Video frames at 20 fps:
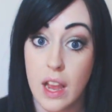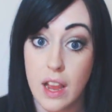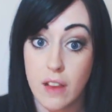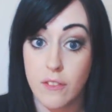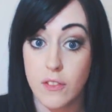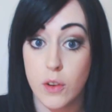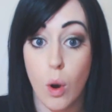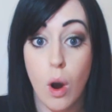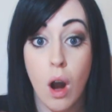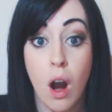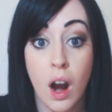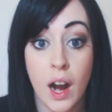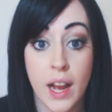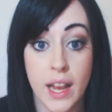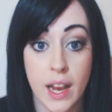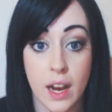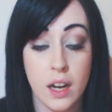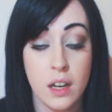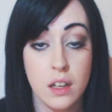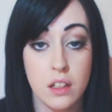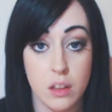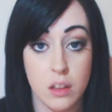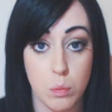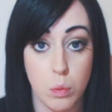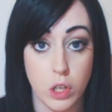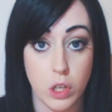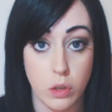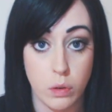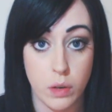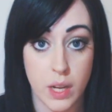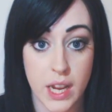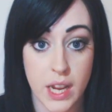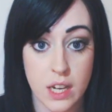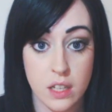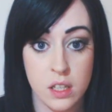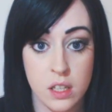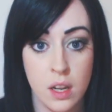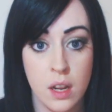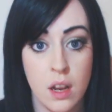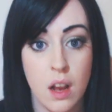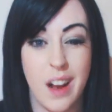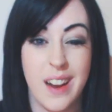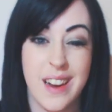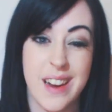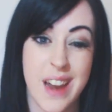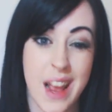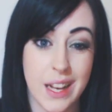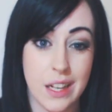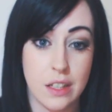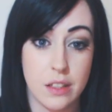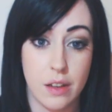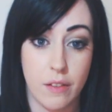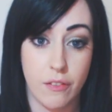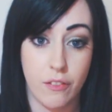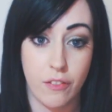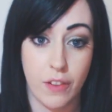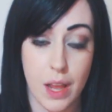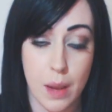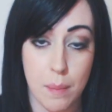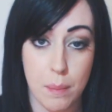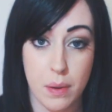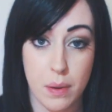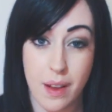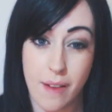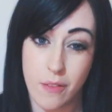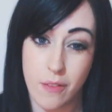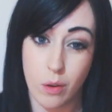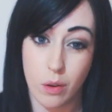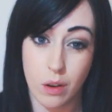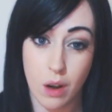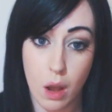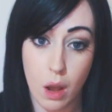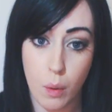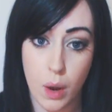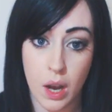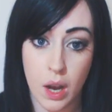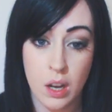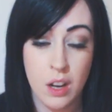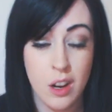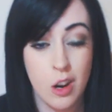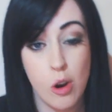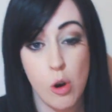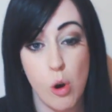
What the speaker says: if you're higher than what you need, a negative flip if you're lower,